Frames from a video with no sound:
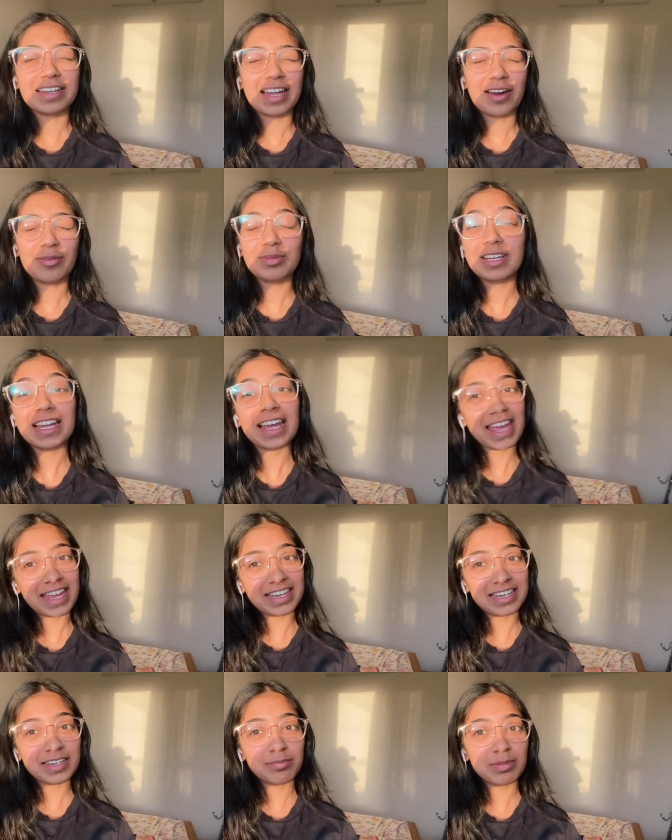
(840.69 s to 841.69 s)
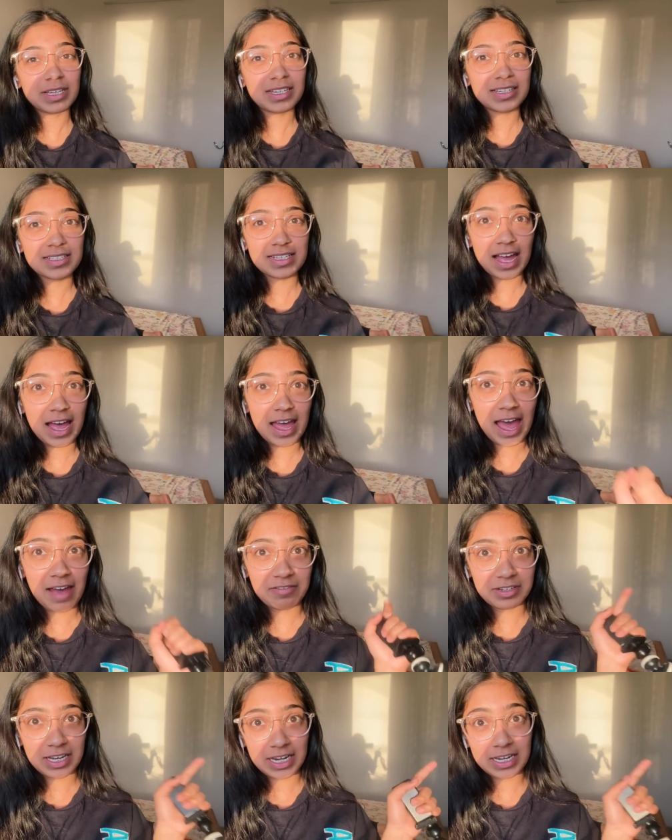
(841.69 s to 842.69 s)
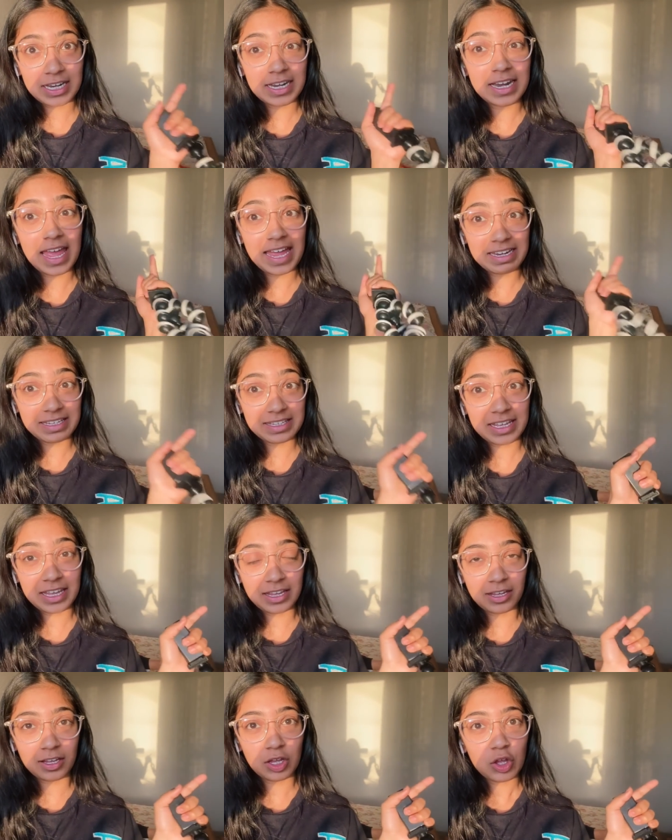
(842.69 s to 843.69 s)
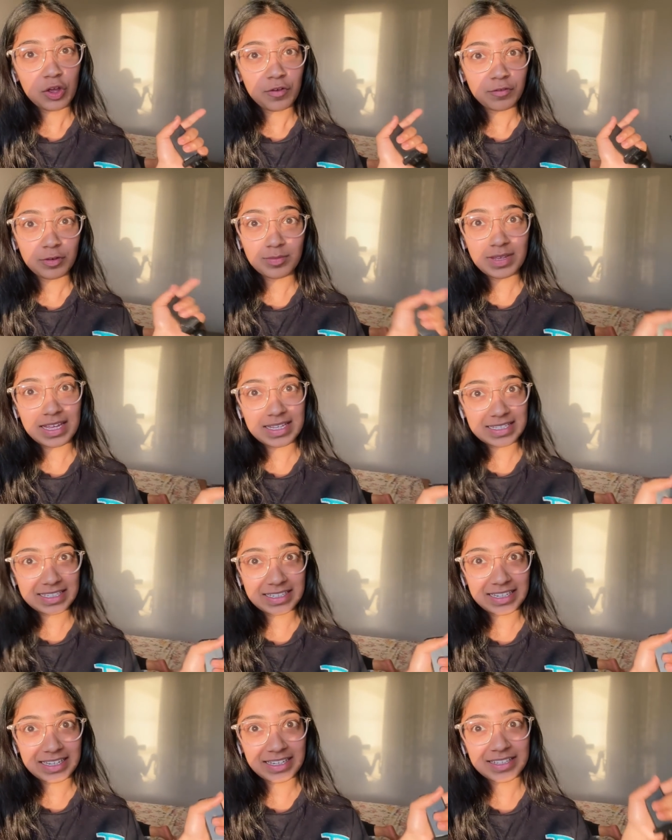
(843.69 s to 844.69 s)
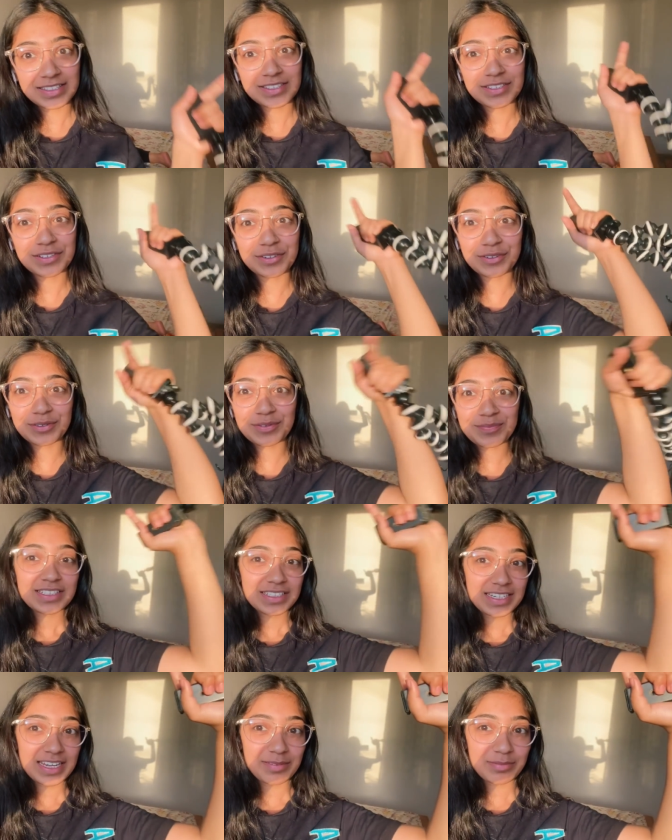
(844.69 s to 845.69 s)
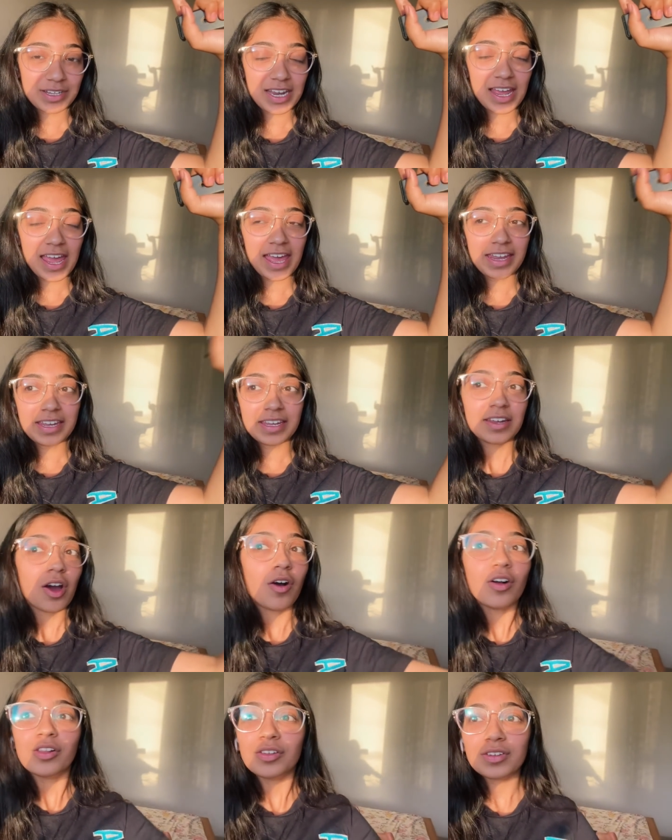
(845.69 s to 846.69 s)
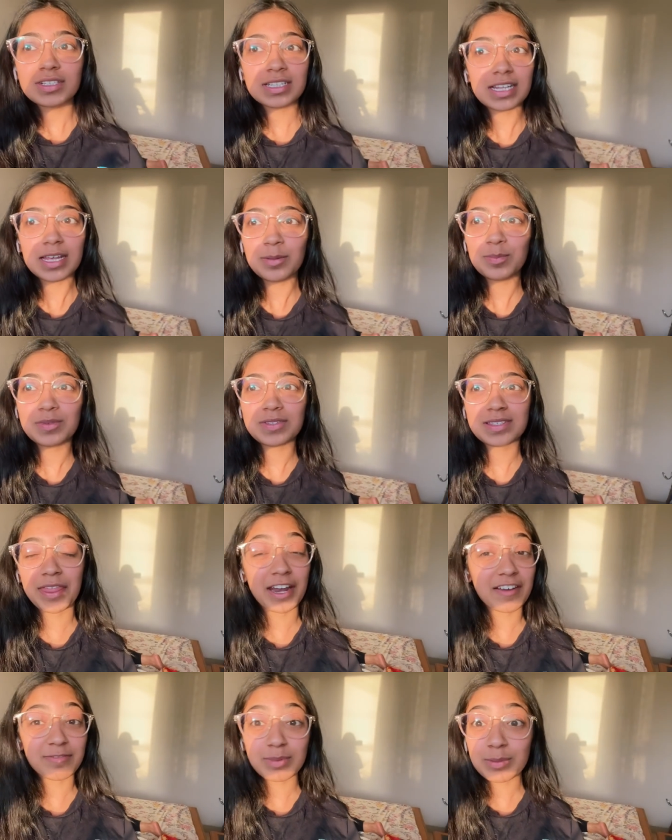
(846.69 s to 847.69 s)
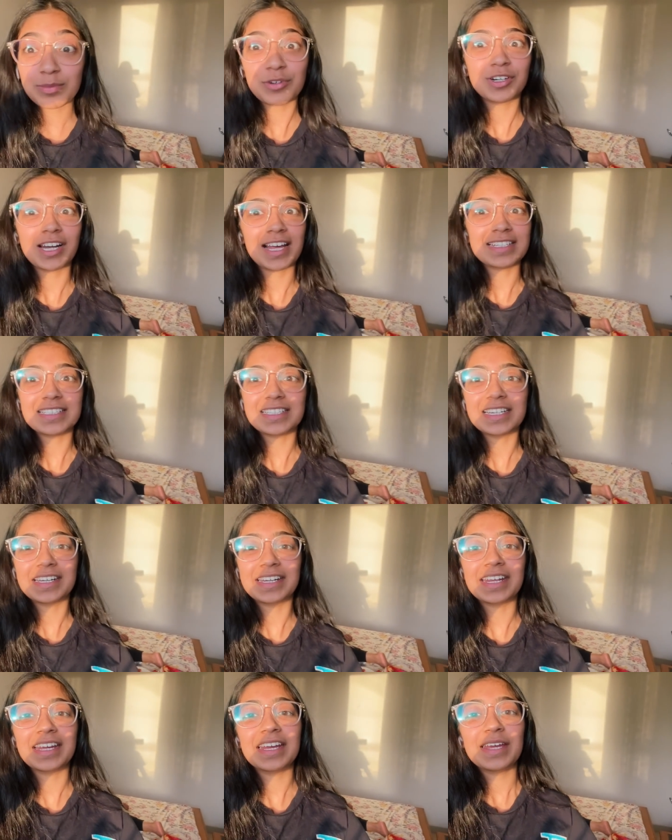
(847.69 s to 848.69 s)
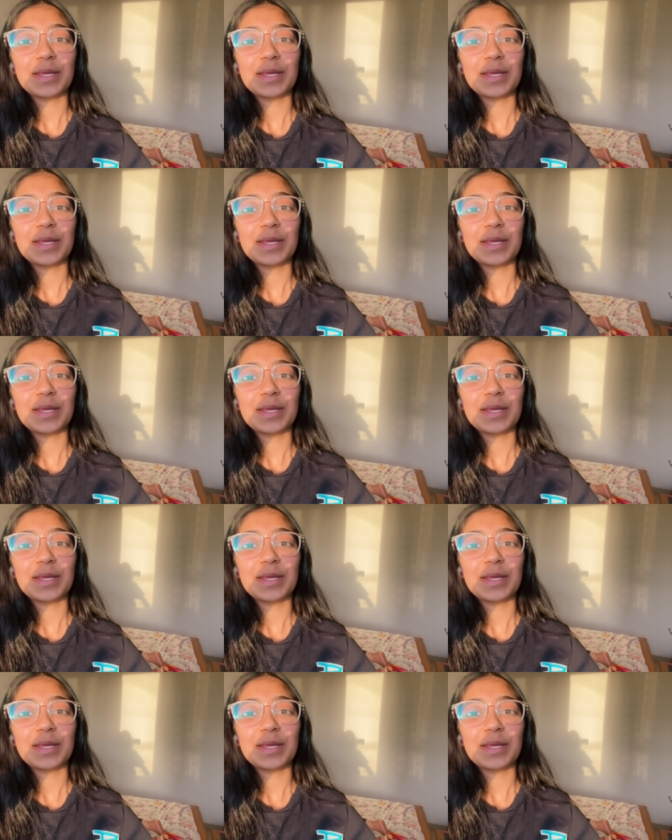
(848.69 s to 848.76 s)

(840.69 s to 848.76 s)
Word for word: now I'm gonna edit because I haven't edited anything from yesterday. So today I'm gonna edit all those clips that I've been procrastinating.